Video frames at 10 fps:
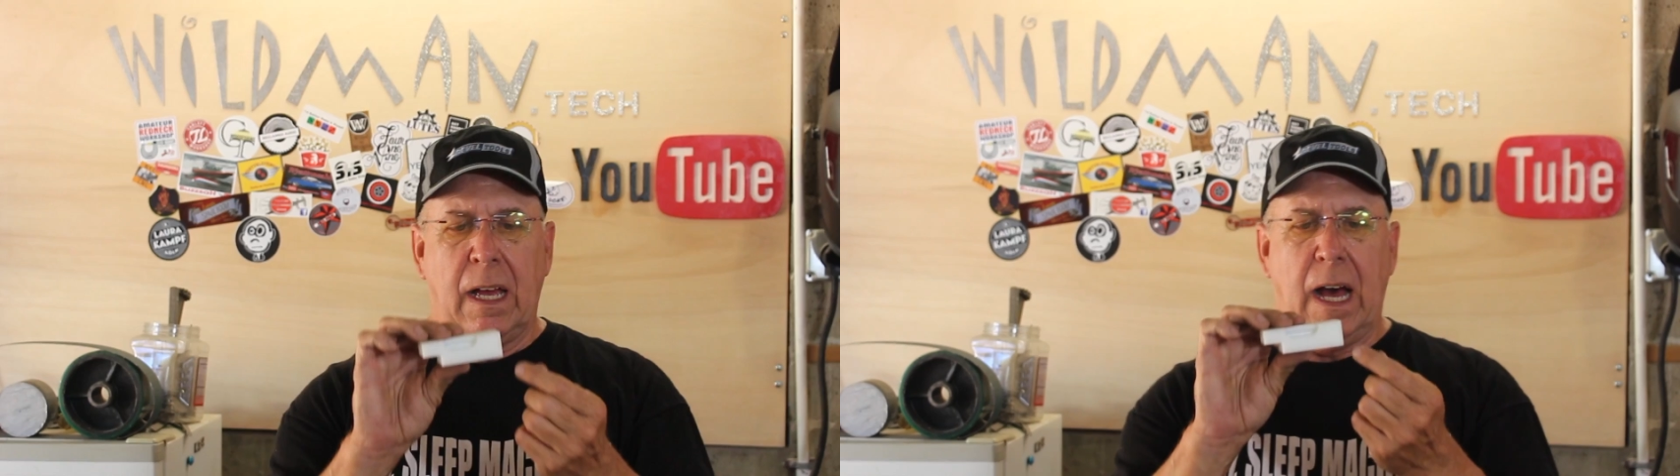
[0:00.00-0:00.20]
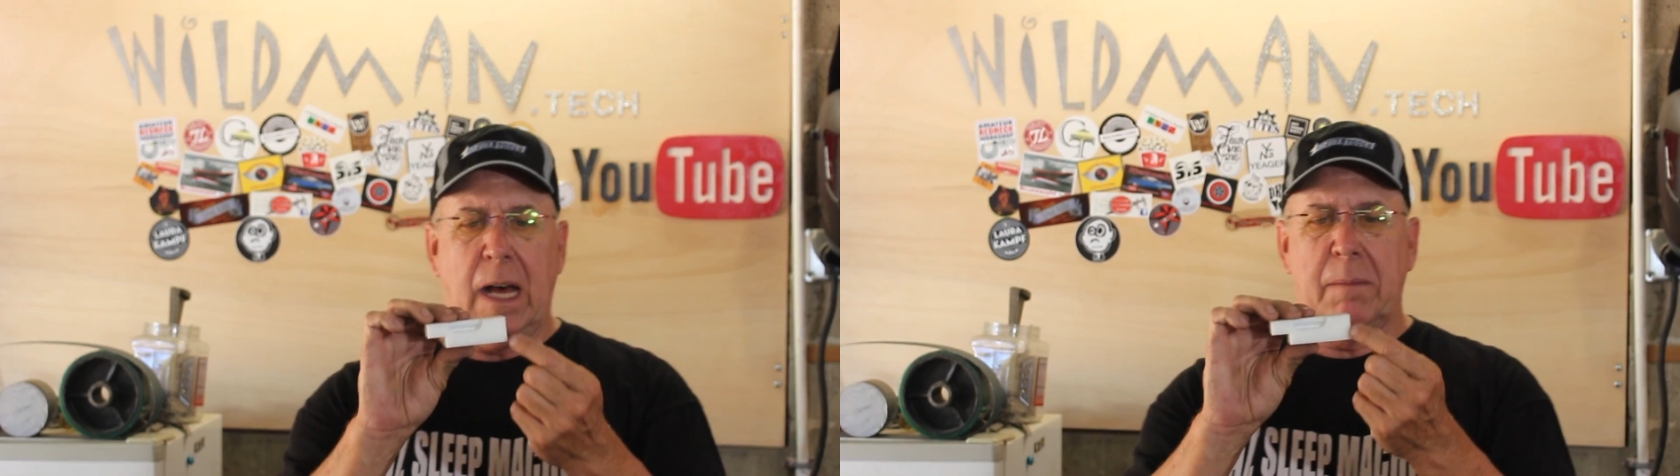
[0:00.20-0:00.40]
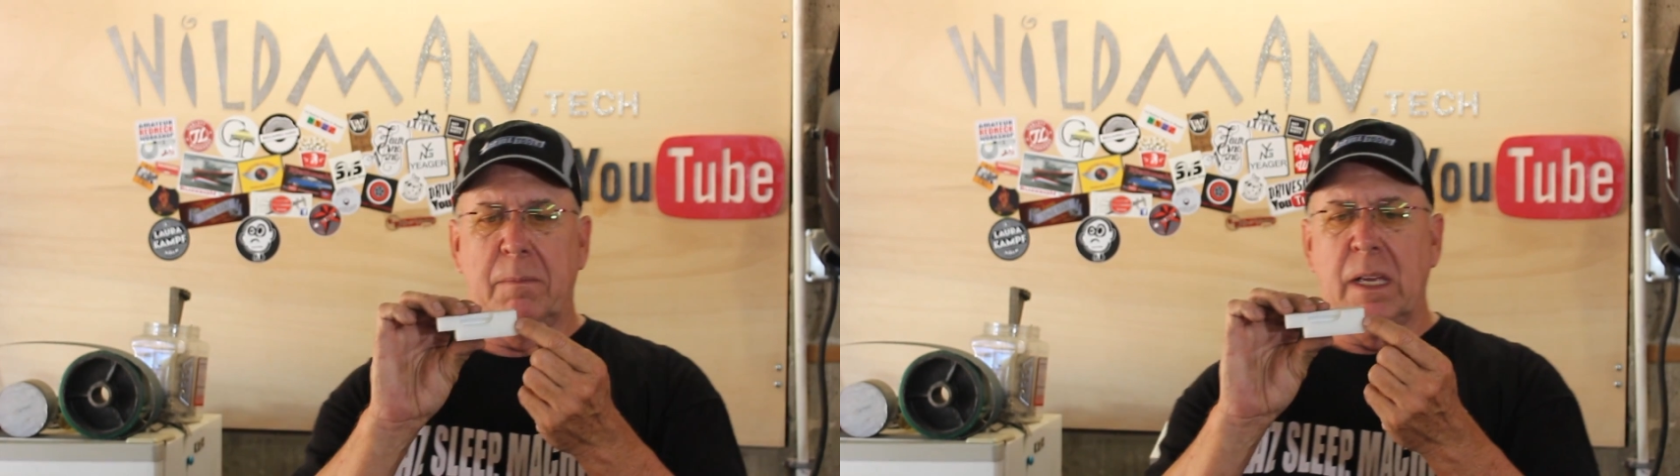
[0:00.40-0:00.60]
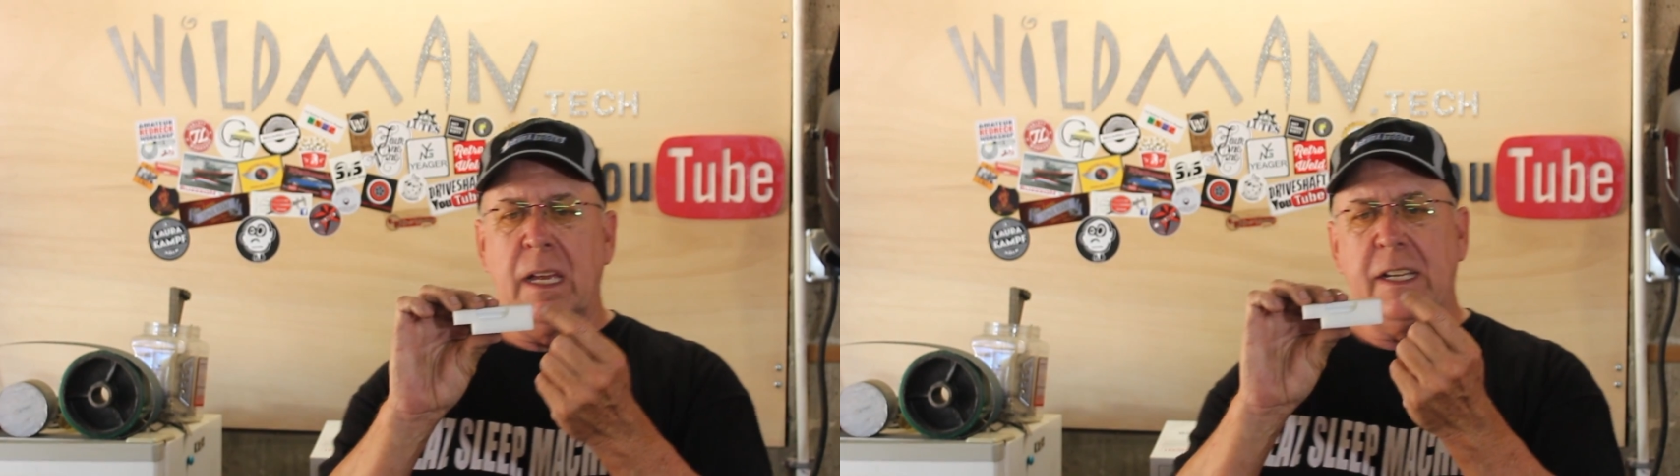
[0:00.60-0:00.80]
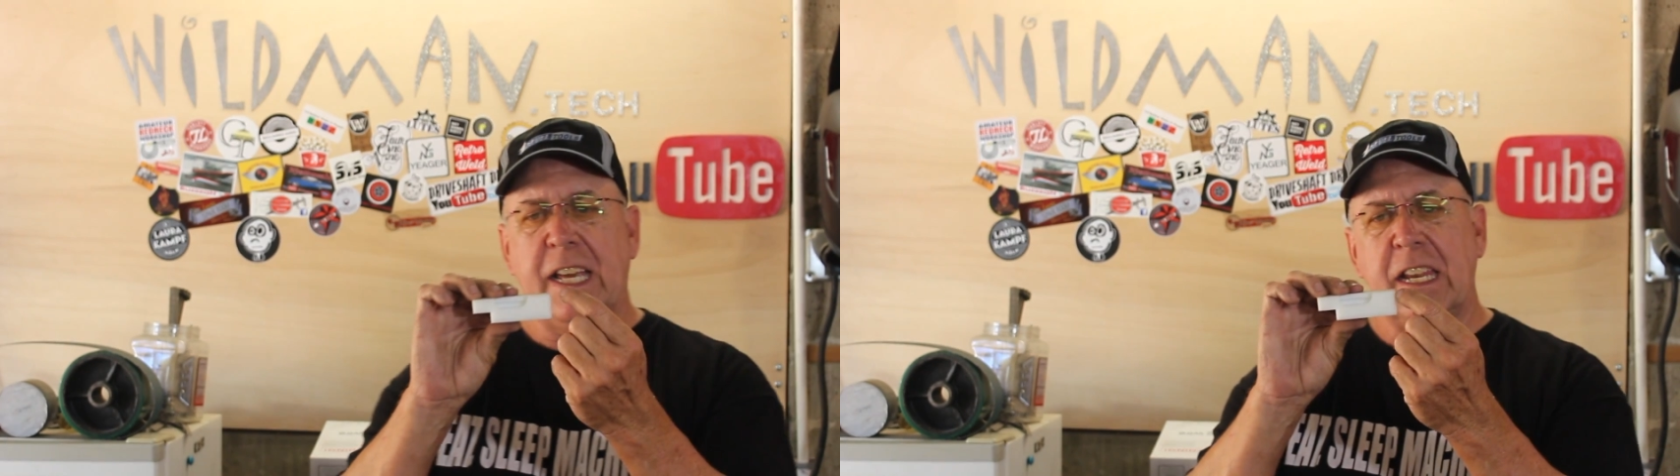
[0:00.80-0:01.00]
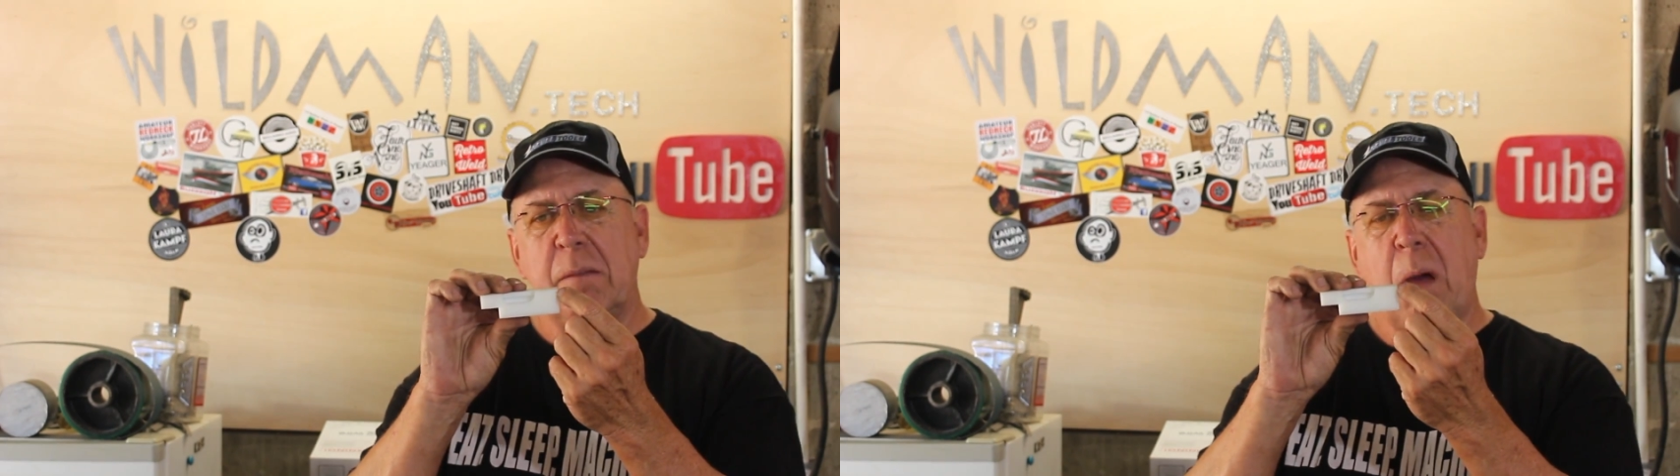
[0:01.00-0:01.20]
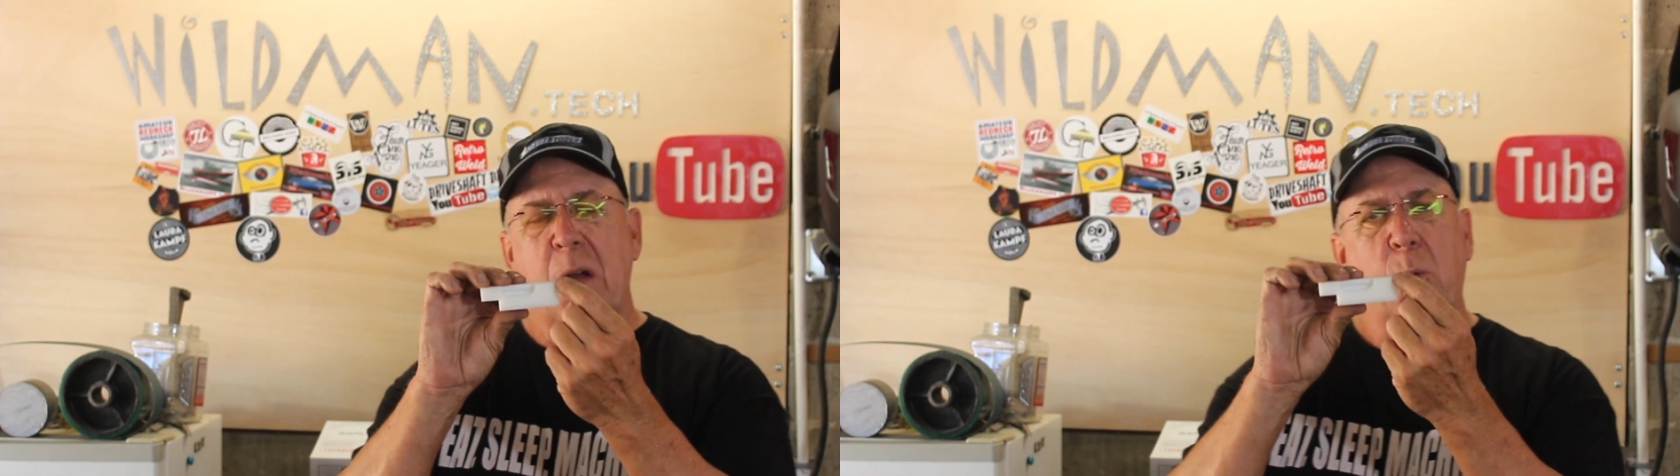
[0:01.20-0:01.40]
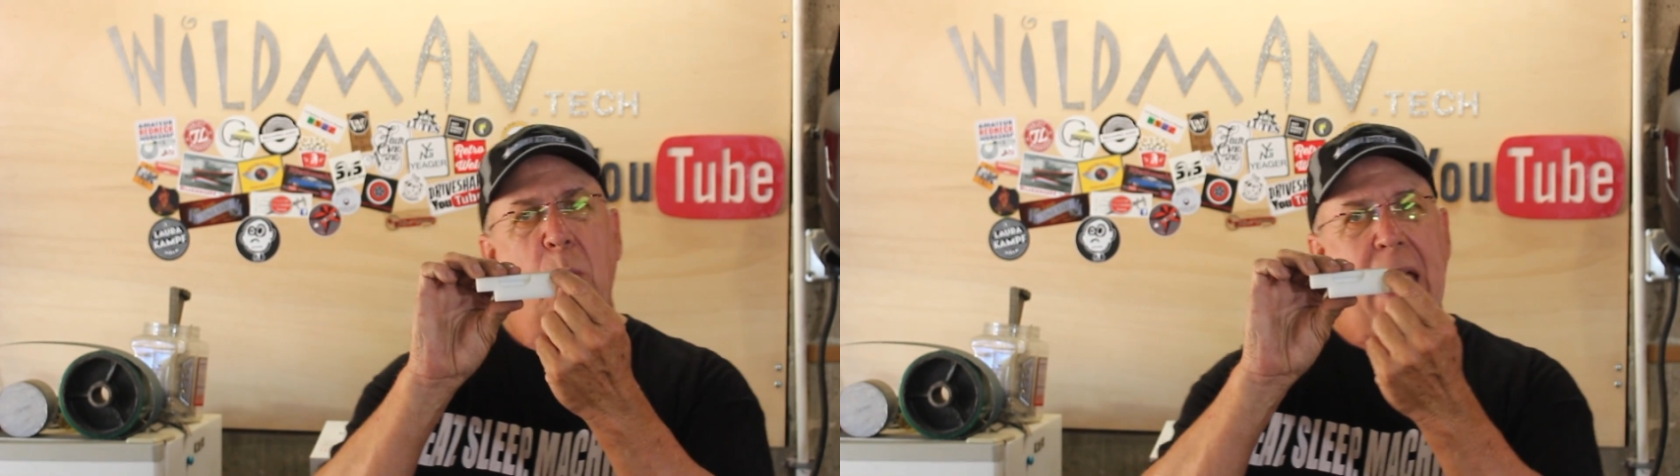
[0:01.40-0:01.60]
Um, getting
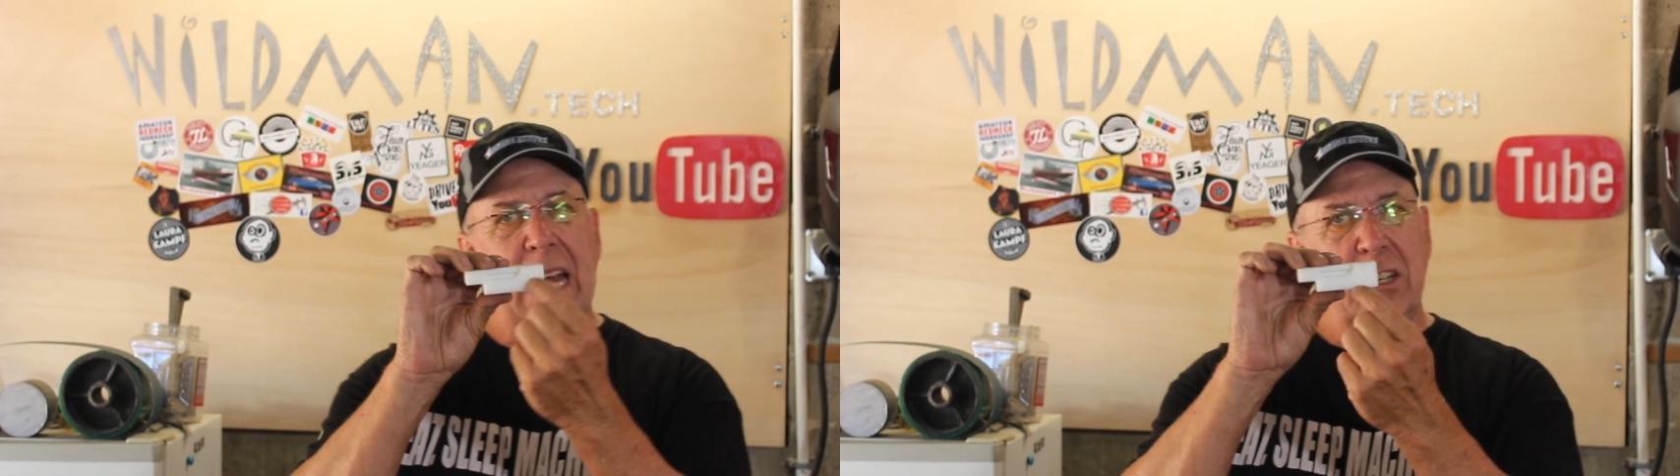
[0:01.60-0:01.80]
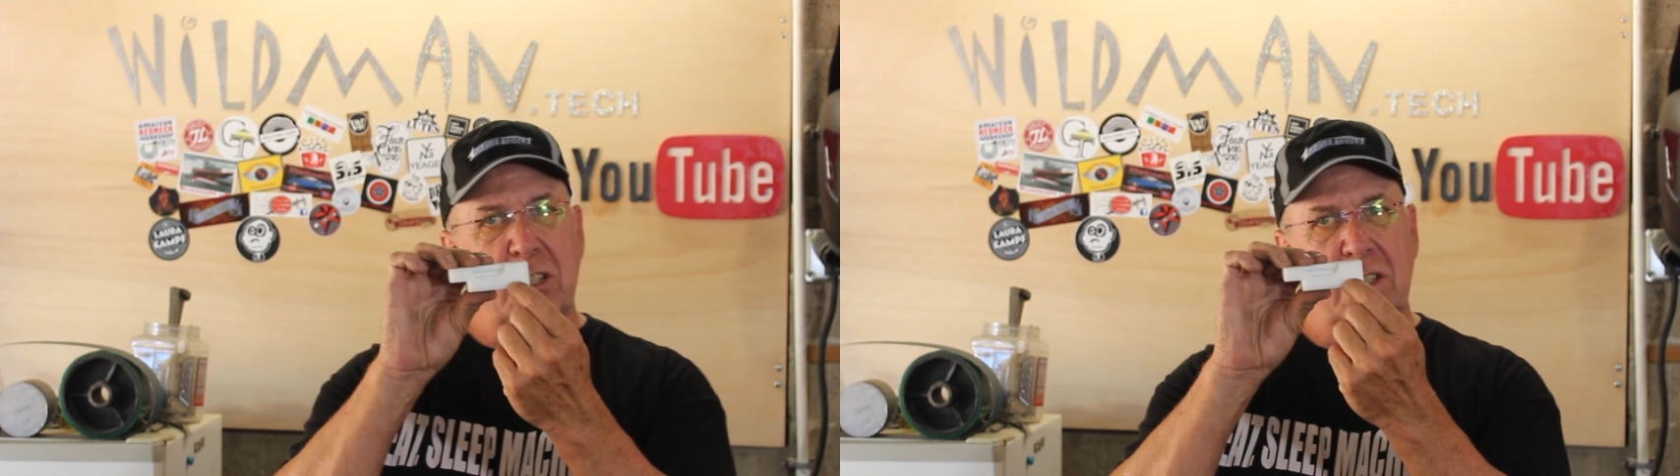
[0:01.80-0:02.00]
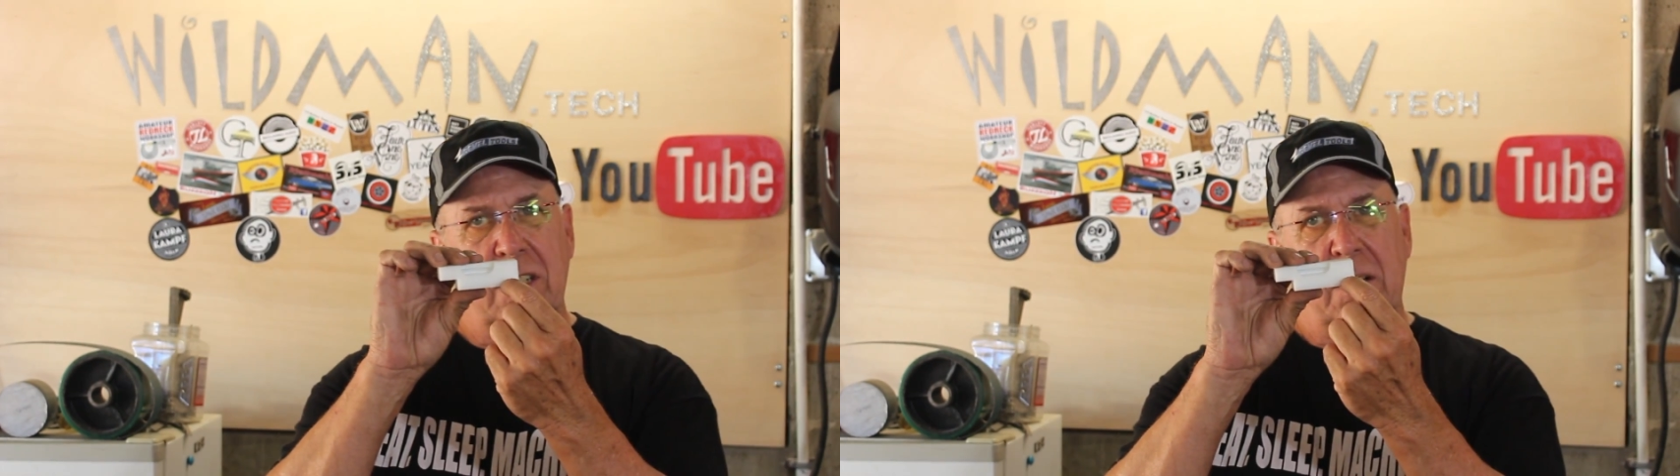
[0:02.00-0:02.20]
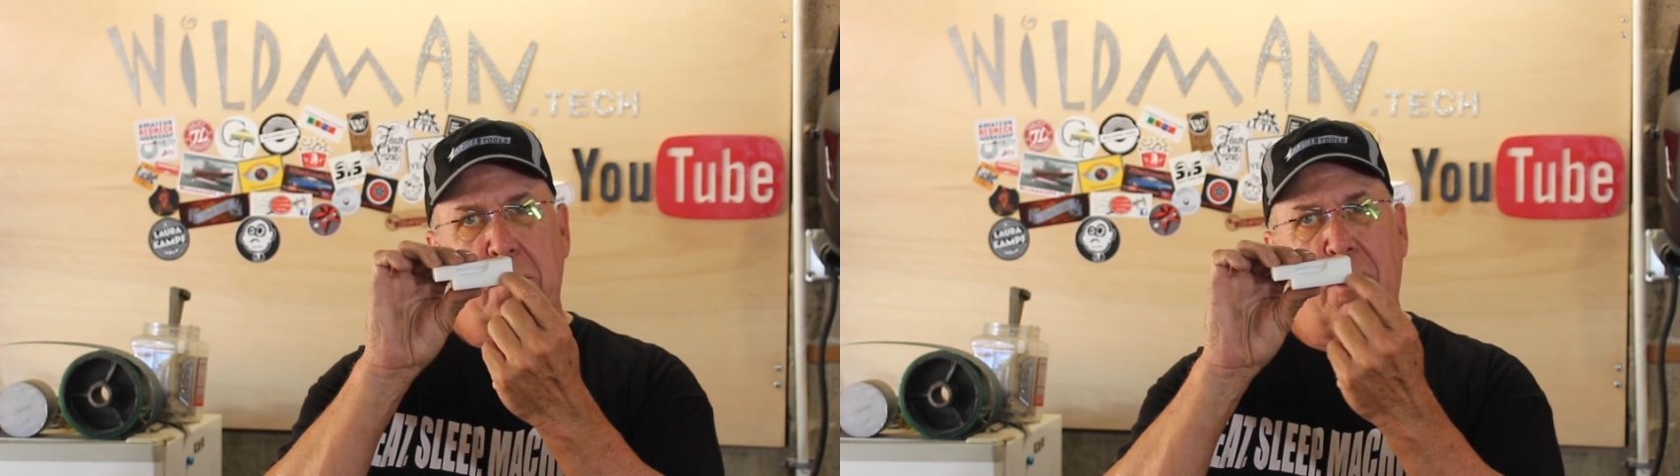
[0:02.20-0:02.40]
my wedge